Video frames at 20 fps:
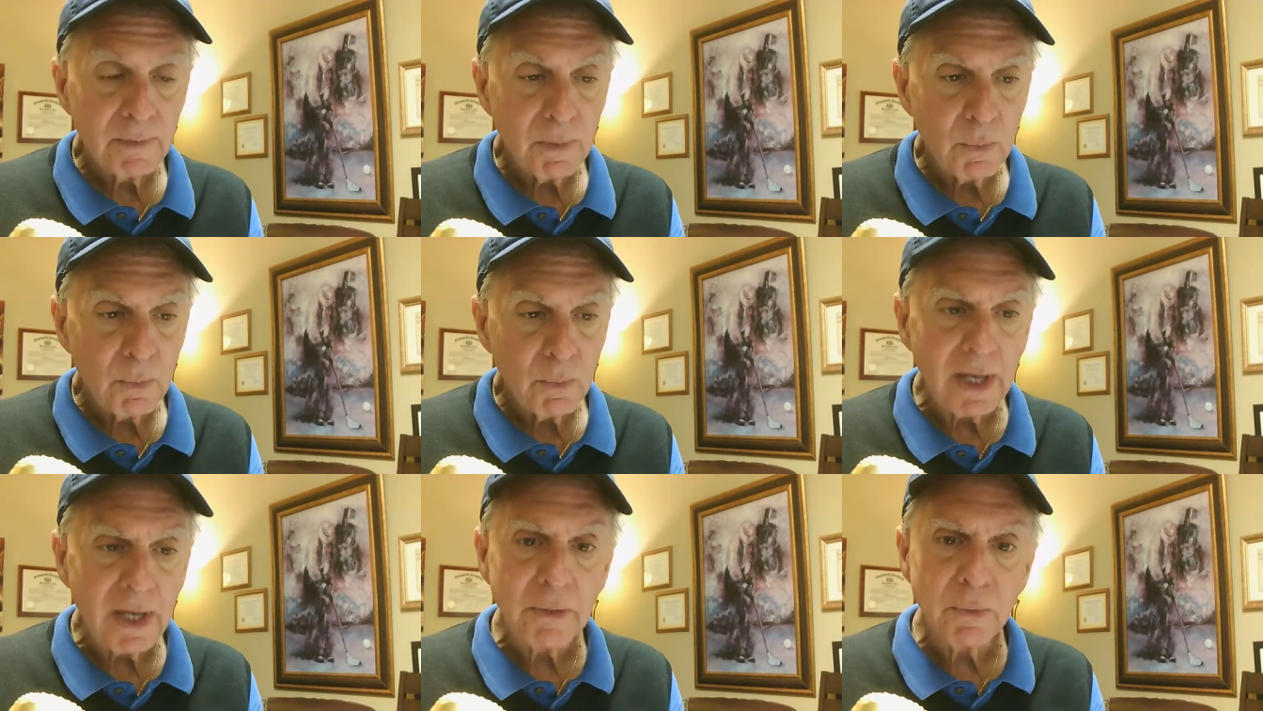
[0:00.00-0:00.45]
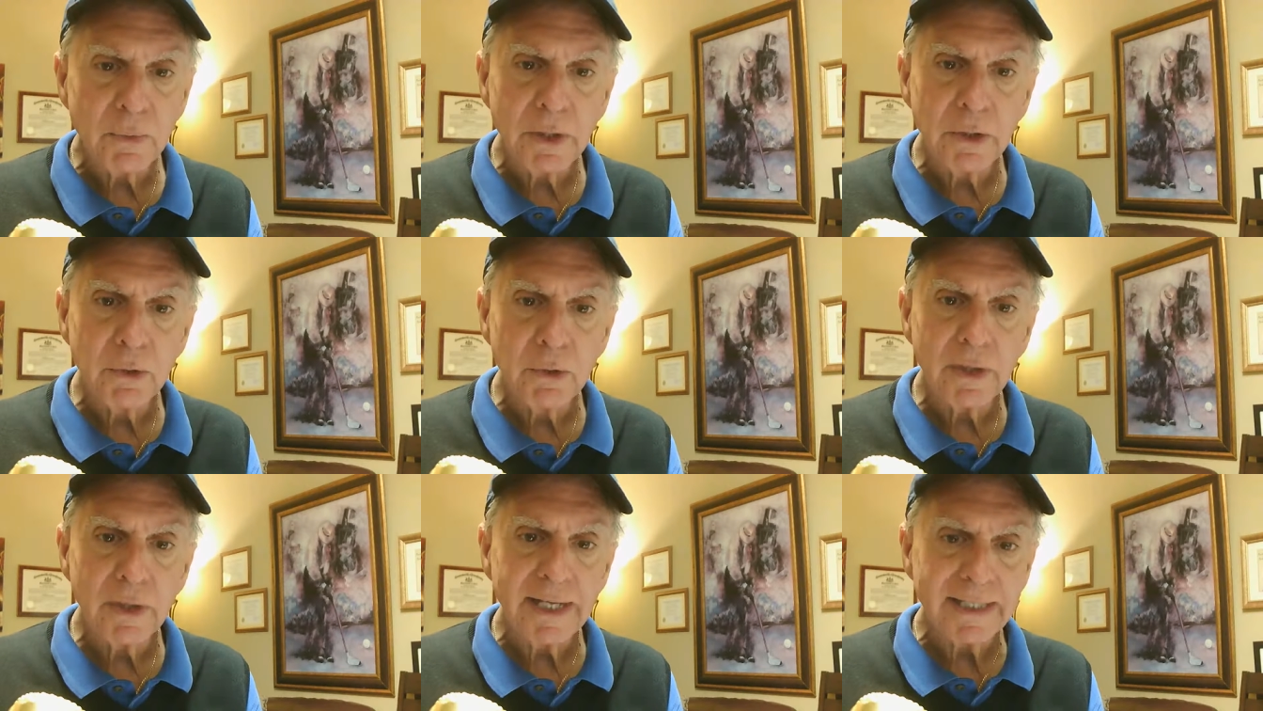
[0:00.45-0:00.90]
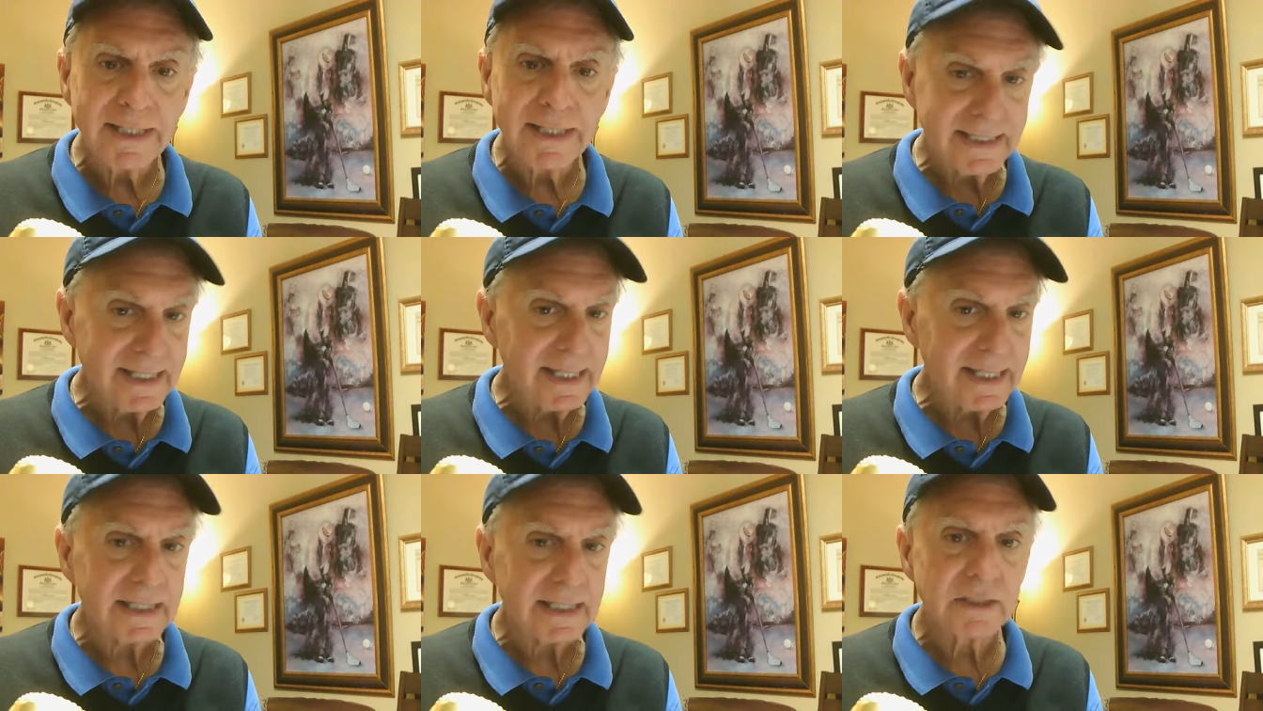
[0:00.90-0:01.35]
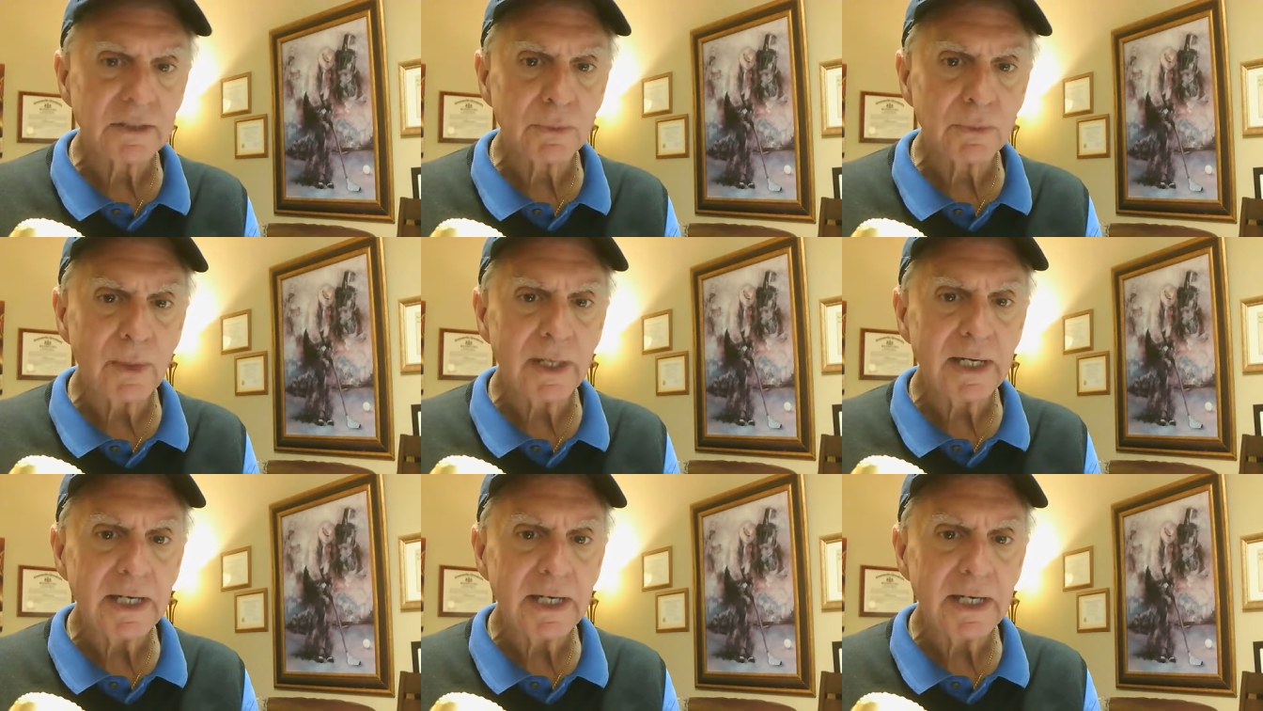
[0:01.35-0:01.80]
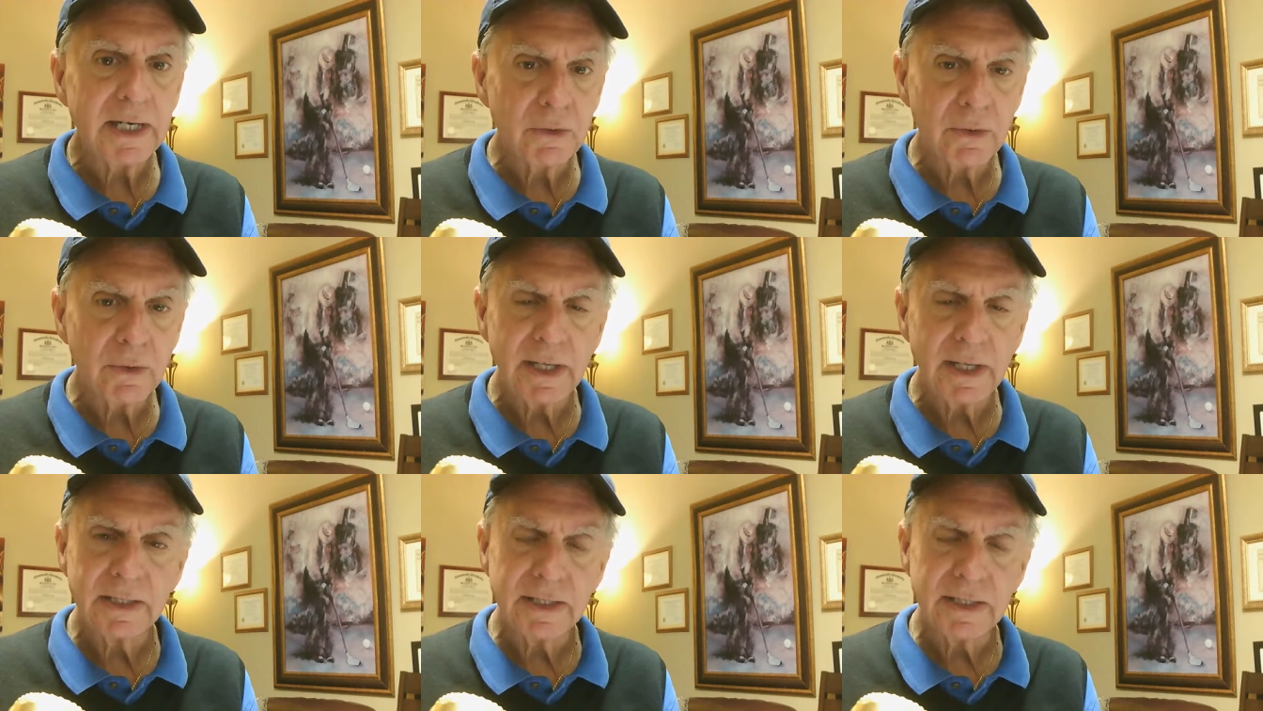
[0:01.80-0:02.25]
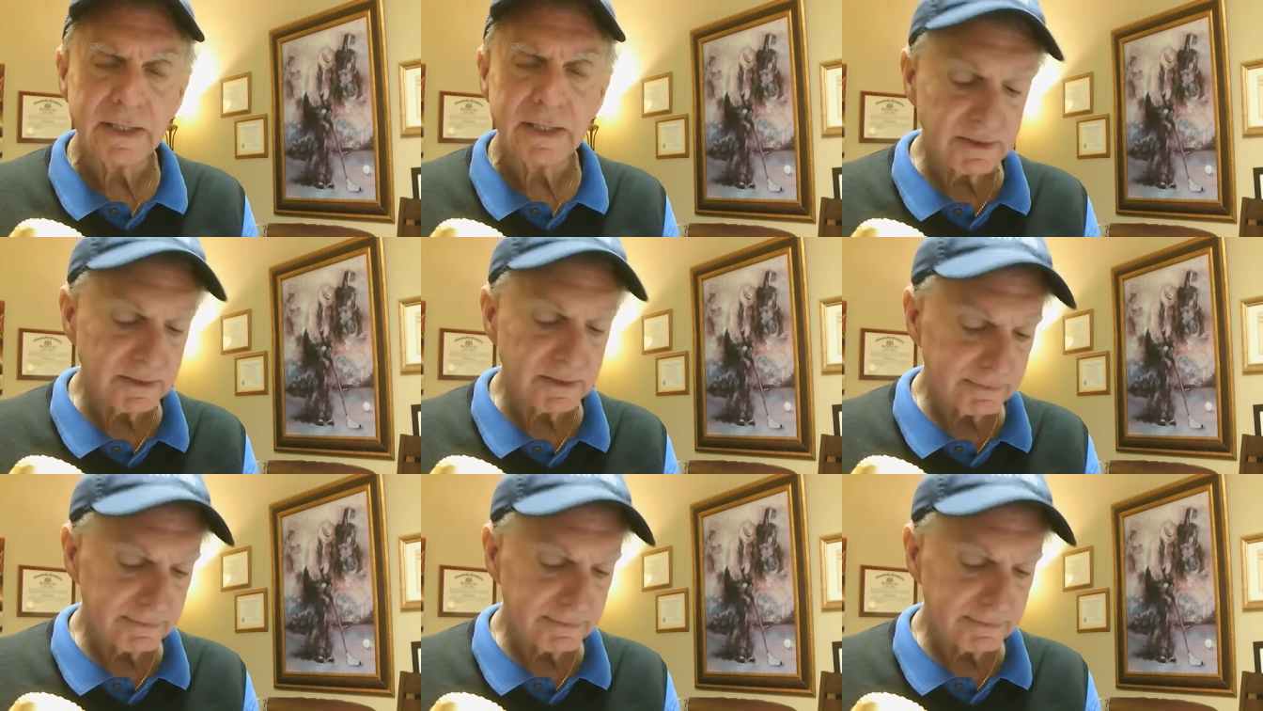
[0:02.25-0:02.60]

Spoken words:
Why did we create ticks? Why did he create ticks?